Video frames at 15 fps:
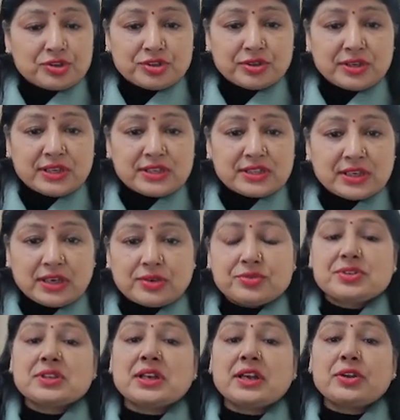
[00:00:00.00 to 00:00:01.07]
sounds
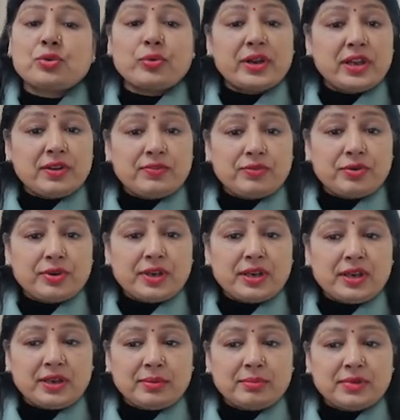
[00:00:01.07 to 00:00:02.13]
are 24 in
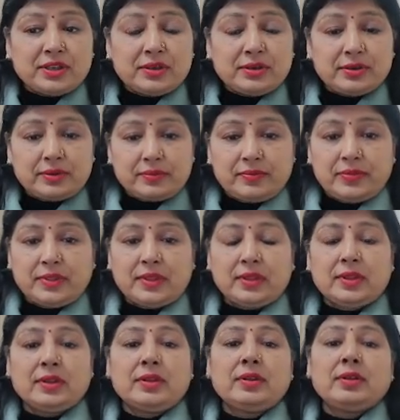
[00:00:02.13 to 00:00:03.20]
number
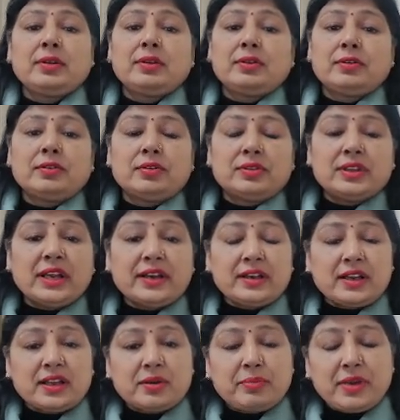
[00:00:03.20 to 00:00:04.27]
that are
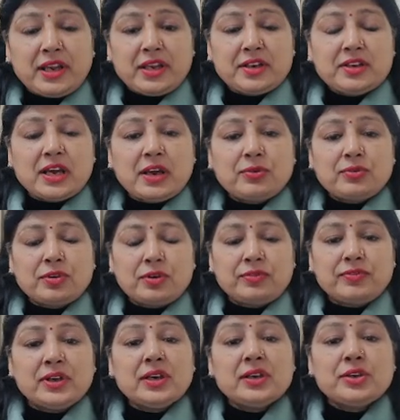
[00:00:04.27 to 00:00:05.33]
made out of
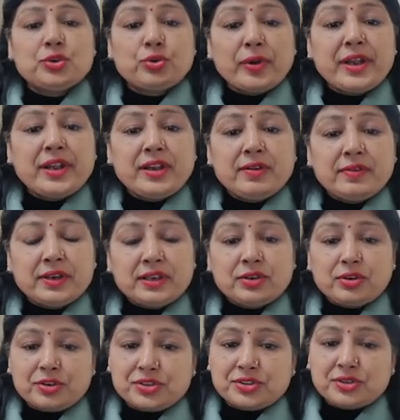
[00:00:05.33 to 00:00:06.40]
the 21
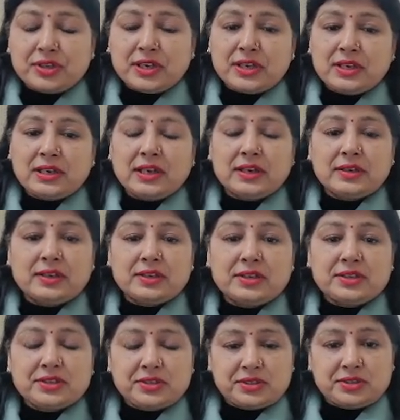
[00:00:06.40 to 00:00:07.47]
consonant
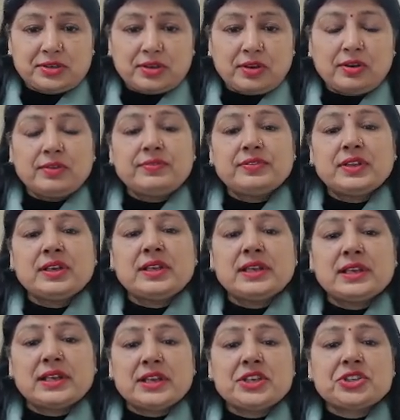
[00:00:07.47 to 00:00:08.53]
letters of the
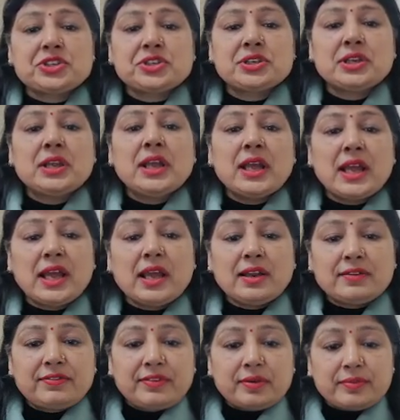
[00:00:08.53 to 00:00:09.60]
English
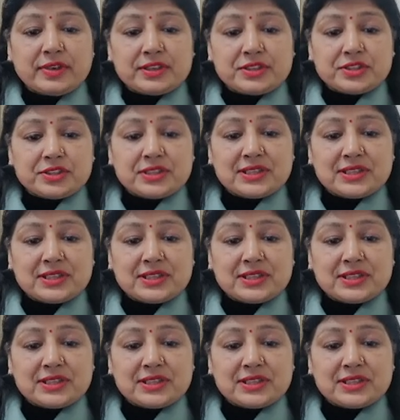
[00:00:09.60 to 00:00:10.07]
alphabet.